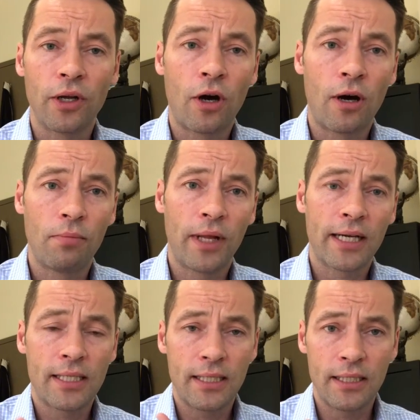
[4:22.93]
joint
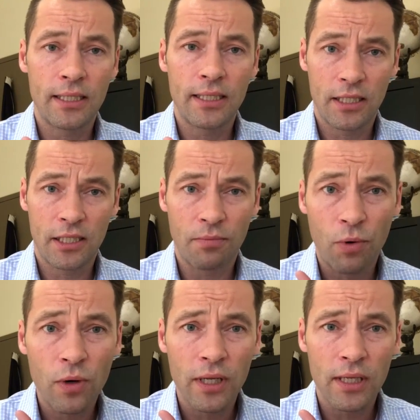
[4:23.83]
complex is
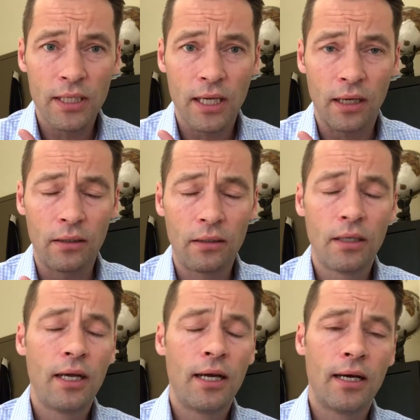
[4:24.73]
supporting the
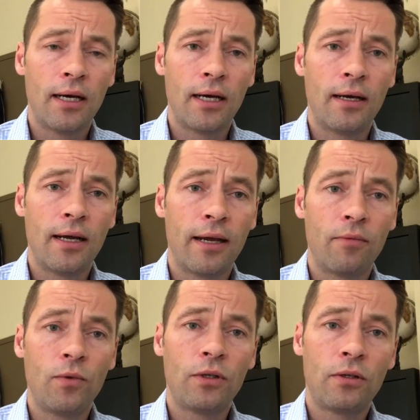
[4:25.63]
skull,
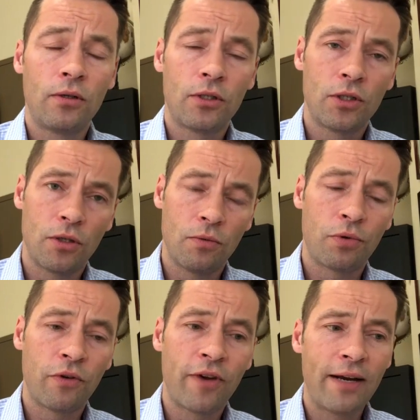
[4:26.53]
and we'll
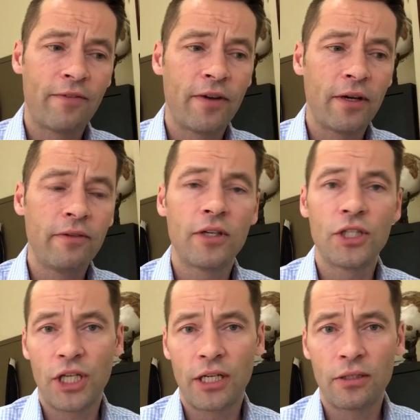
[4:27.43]
provide a
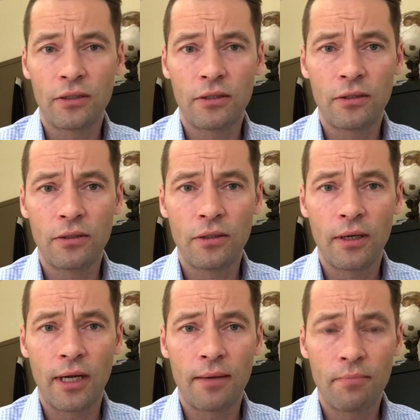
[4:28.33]
very, very
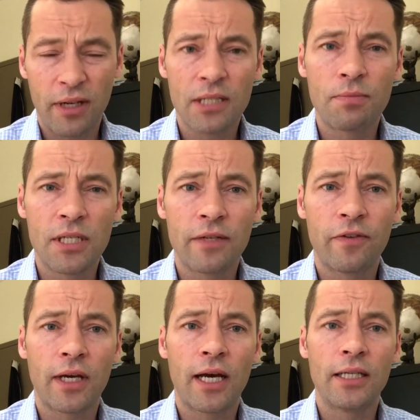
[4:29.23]
gentle but
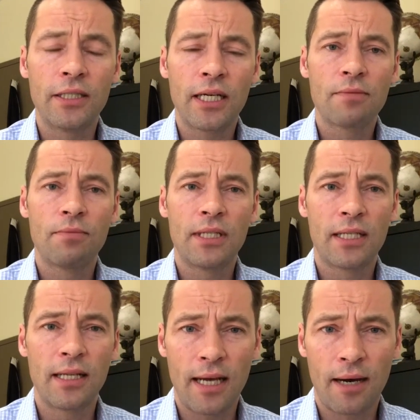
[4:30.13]
specific
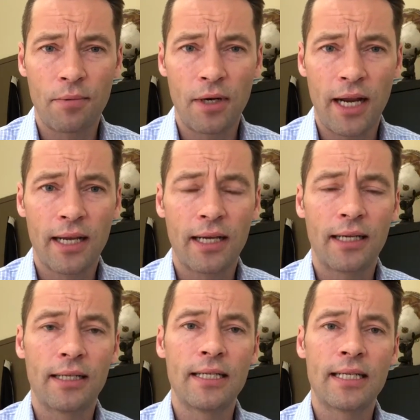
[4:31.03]
adjustment to the upper
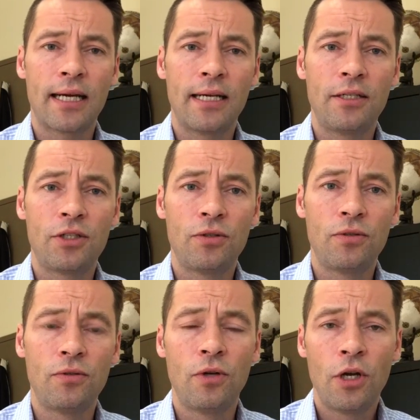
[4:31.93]
neck,
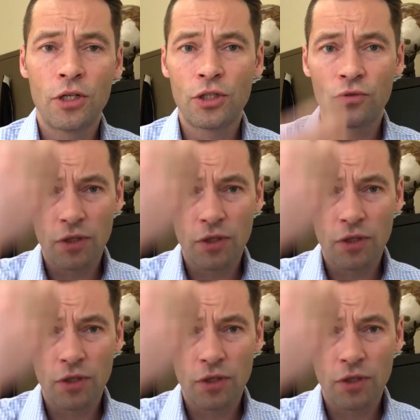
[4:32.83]
designed to